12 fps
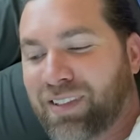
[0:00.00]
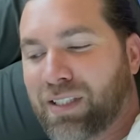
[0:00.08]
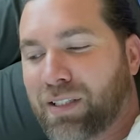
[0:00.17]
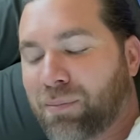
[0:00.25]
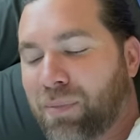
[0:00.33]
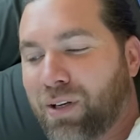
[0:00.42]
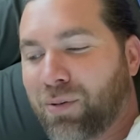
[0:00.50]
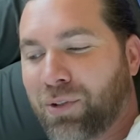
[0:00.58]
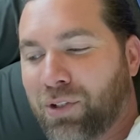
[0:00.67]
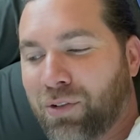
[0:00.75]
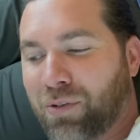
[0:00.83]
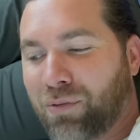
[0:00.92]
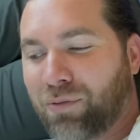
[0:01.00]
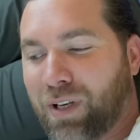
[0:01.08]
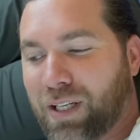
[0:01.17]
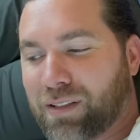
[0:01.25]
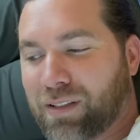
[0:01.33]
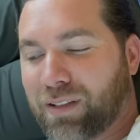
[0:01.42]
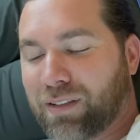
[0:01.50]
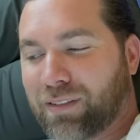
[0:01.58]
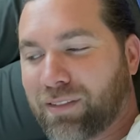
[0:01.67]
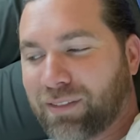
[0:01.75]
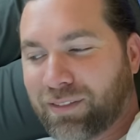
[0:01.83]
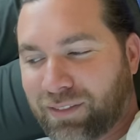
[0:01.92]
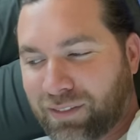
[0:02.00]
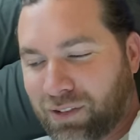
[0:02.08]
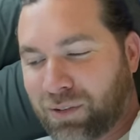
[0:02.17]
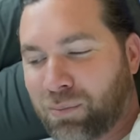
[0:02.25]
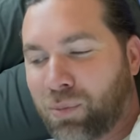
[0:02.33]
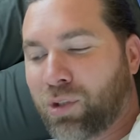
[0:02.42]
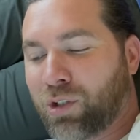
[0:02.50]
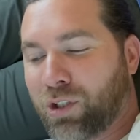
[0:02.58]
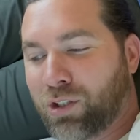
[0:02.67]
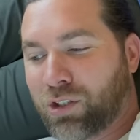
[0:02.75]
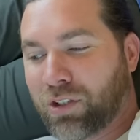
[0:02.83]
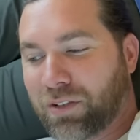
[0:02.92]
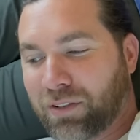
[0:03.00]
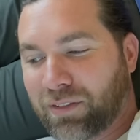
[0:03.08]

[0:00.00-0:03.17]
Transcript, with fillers: It's better when you don't flex it. It's more cushion.